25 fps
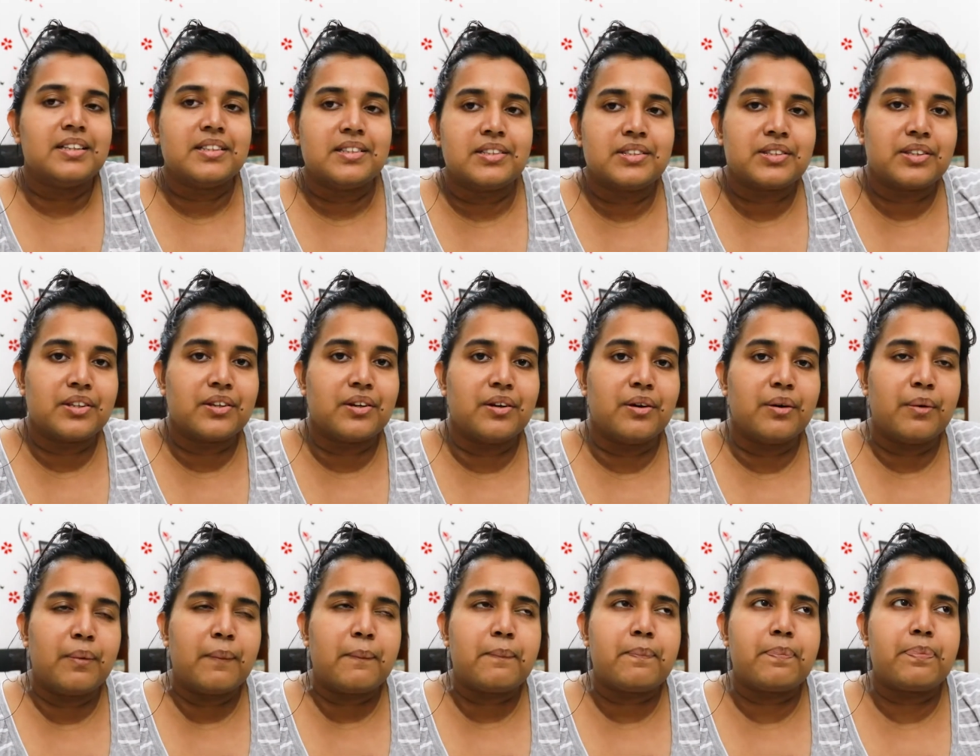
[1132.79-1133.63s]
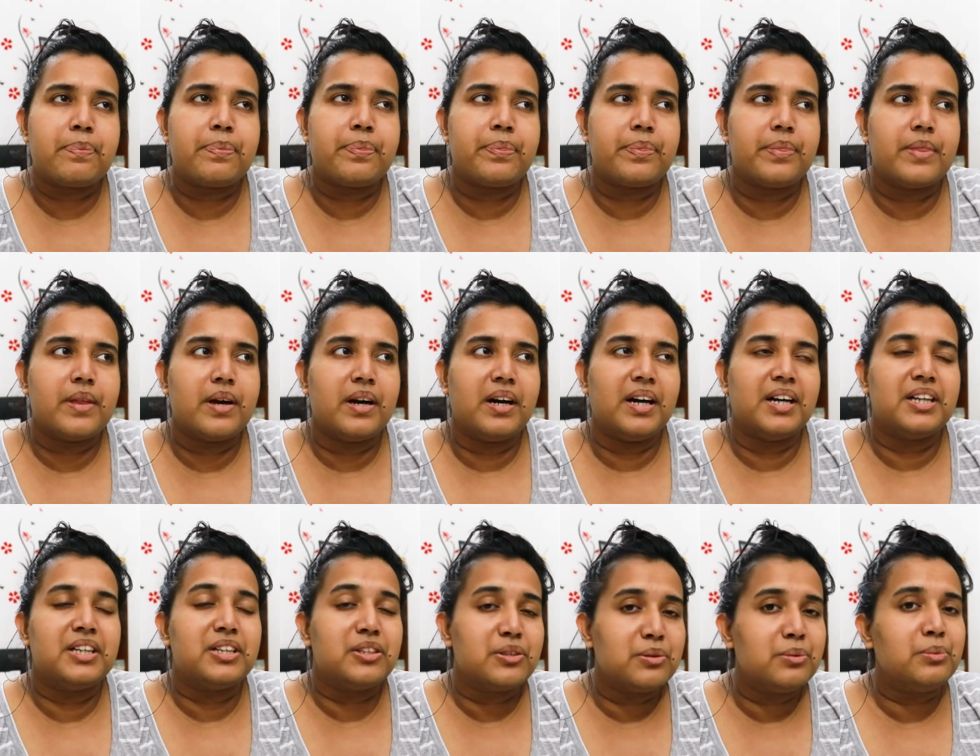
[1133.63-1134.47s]
So
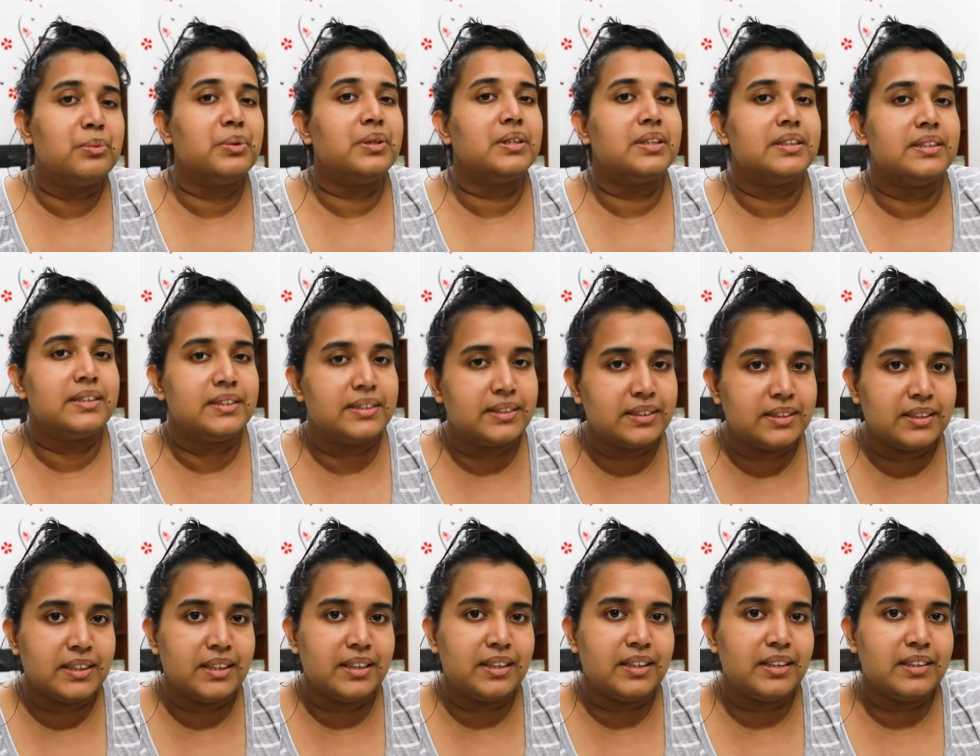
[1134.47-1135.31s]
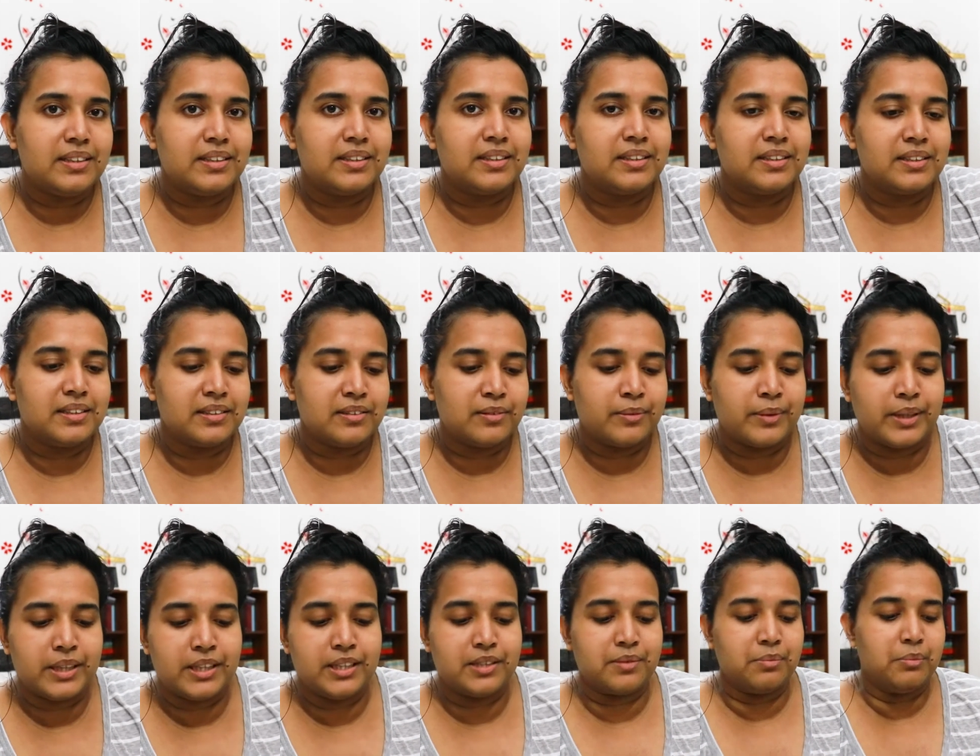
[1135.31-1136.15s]
I do want to see
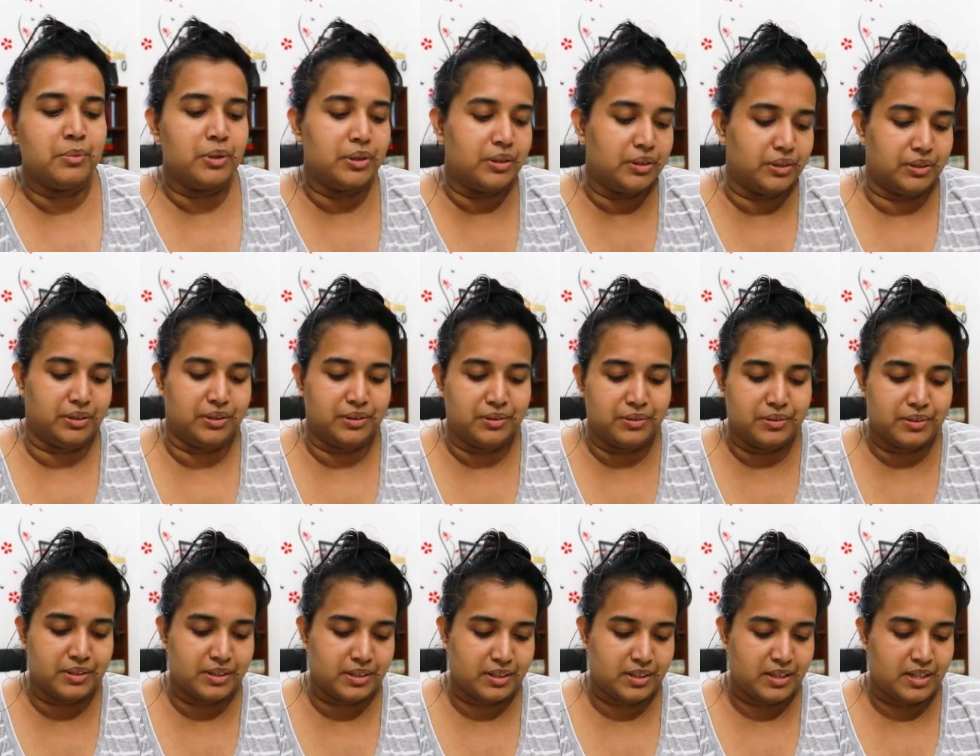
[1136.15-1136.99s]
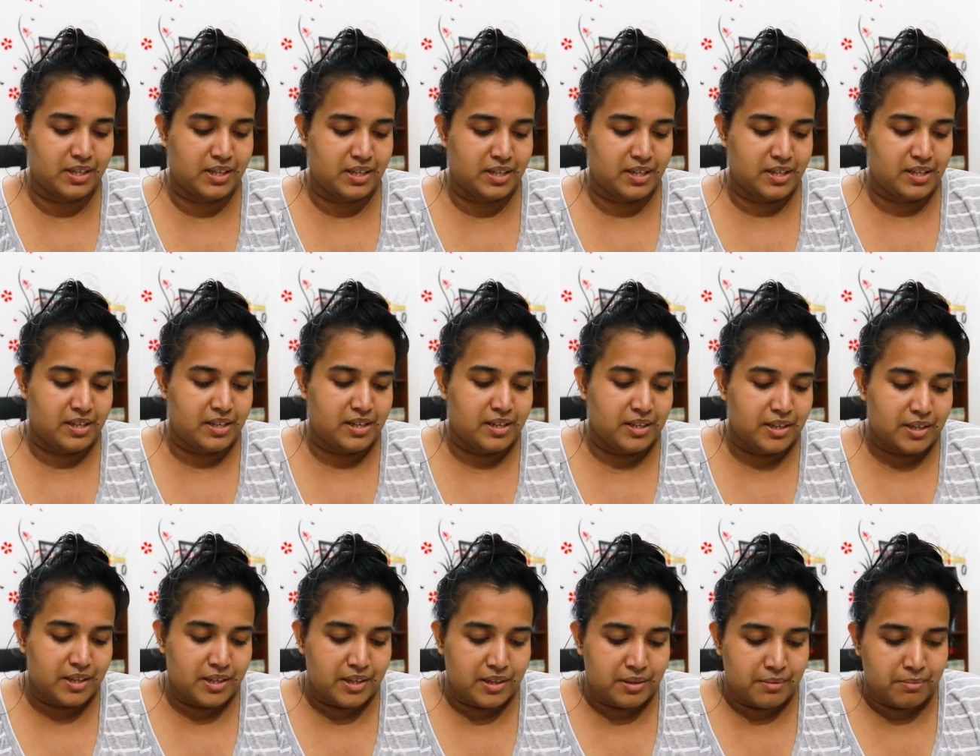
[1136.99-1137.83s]
where this book goes.
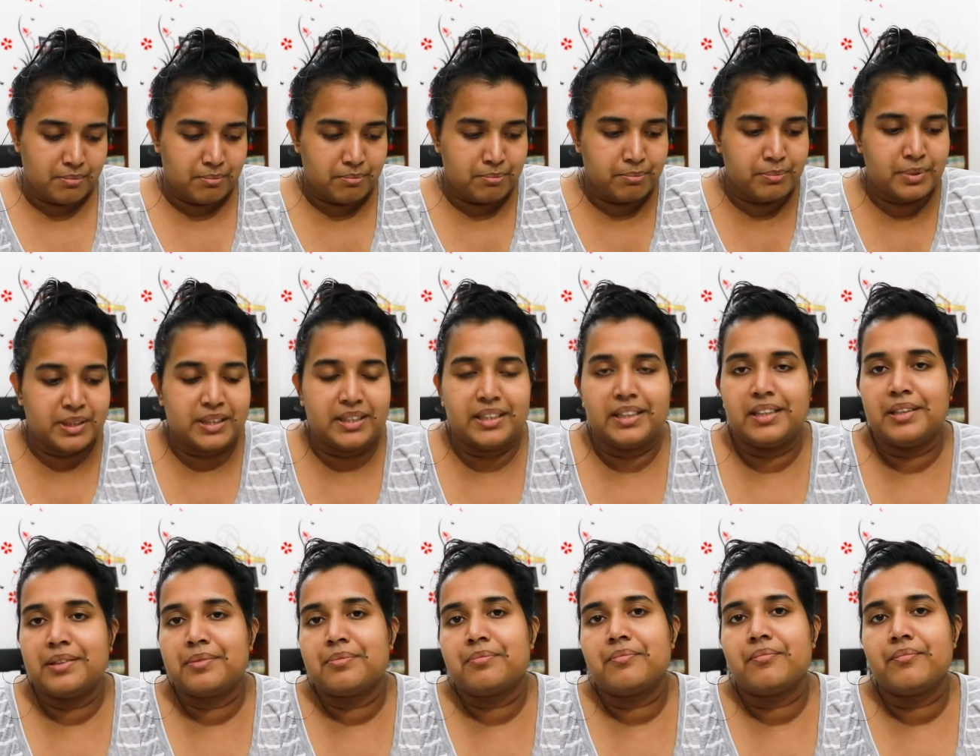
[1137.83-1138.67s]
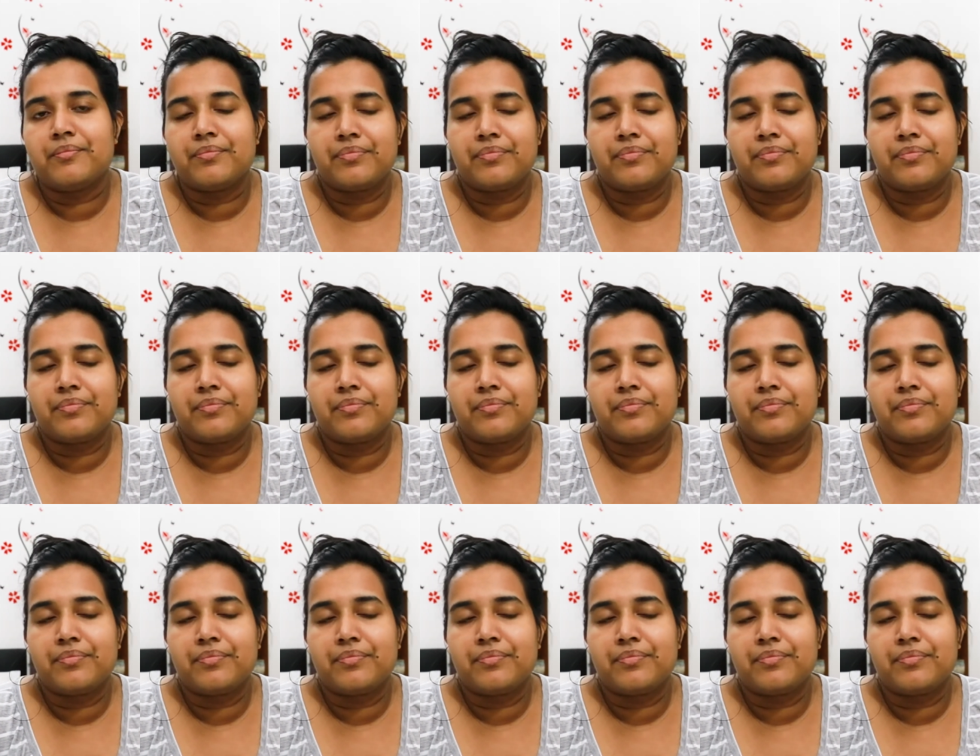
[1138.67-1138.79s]
But then